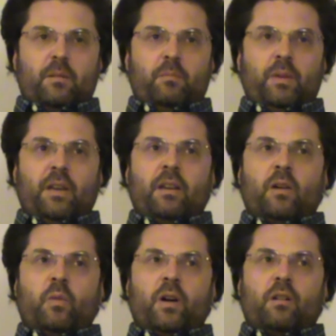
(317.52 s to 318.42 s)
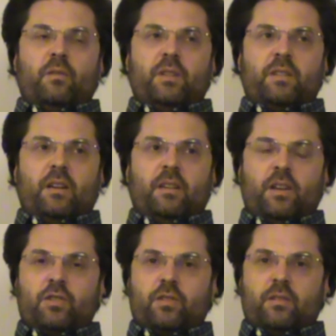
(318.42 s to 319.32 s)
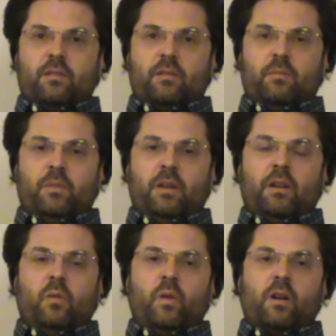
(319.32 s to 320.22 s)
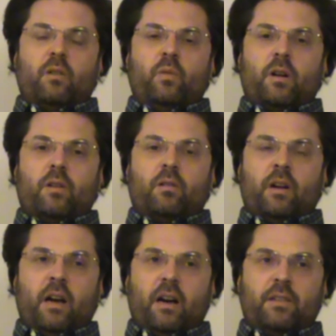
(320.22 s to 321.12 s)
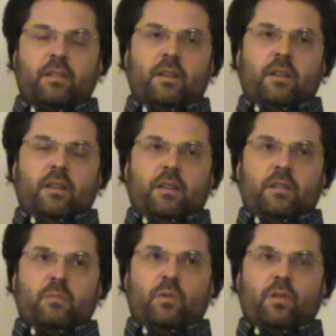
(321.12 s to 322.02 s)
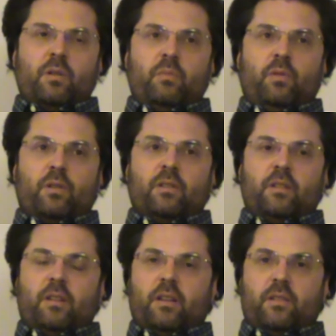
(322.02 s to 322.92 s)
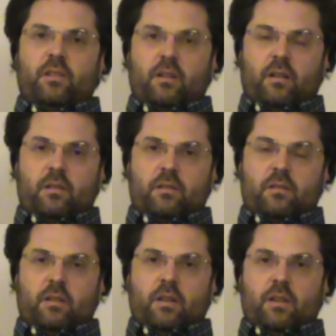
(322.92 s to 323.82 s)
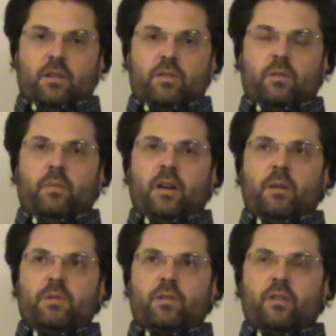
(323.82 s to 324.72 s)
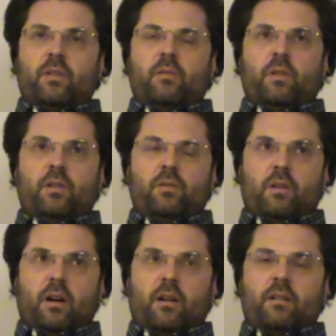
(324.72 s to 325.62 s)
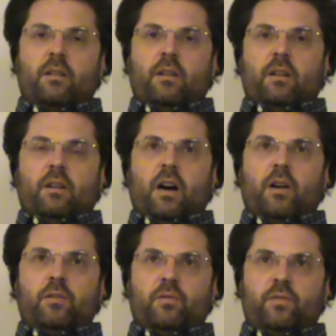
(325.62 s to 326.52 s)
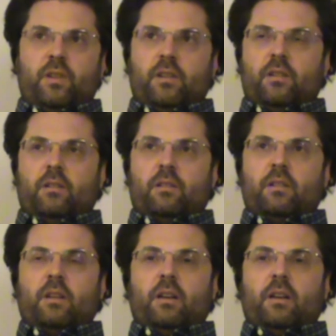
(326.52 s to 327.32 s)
being aware of disconnection, being aware of where you're at, is more important than anything else. So by observing where you are, how you feel,